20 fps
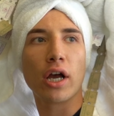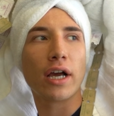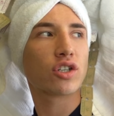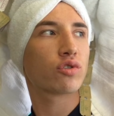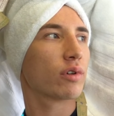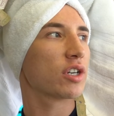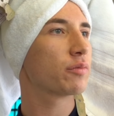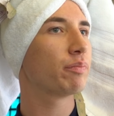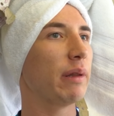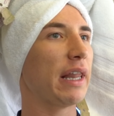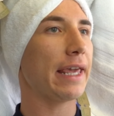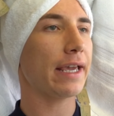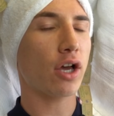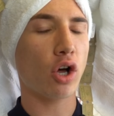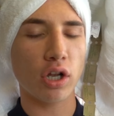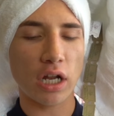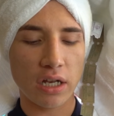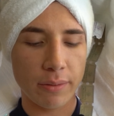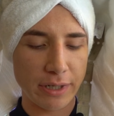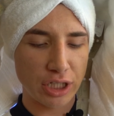gosh, where's Blake?
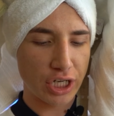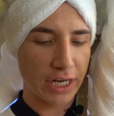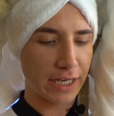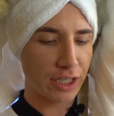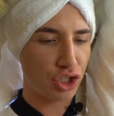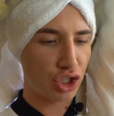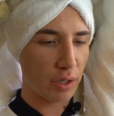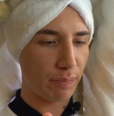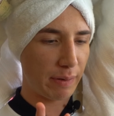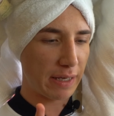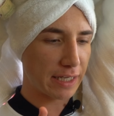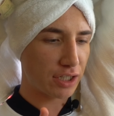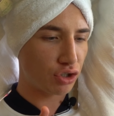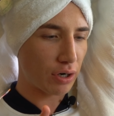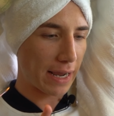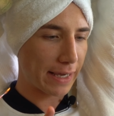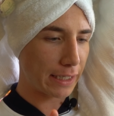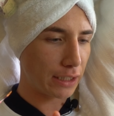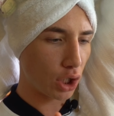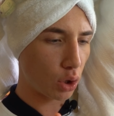Hold on, let me check his GPS
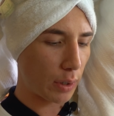tracking